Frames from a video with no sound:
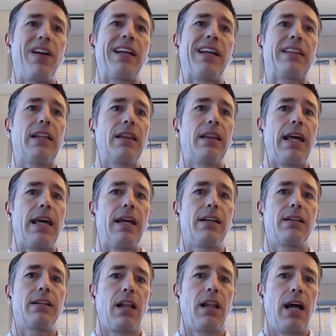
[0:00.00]
the fact
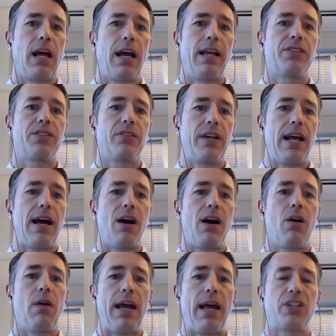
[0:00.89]
that clients are
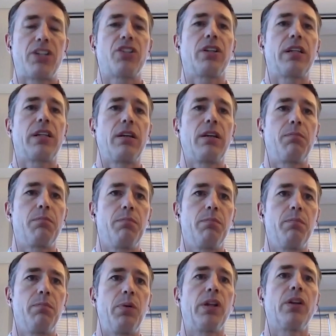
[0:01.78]
now actually
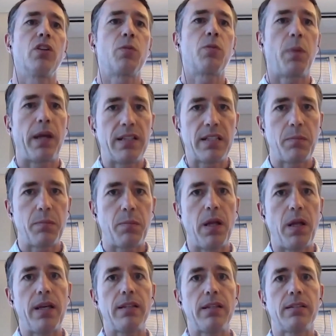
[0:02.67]
putting those plans in
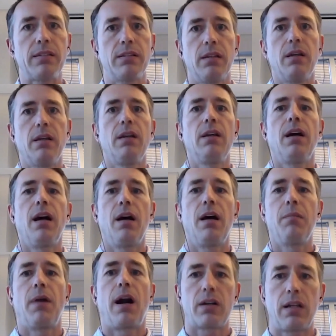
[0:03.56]
place,
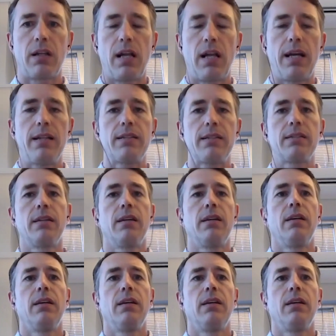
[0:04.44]
our clients,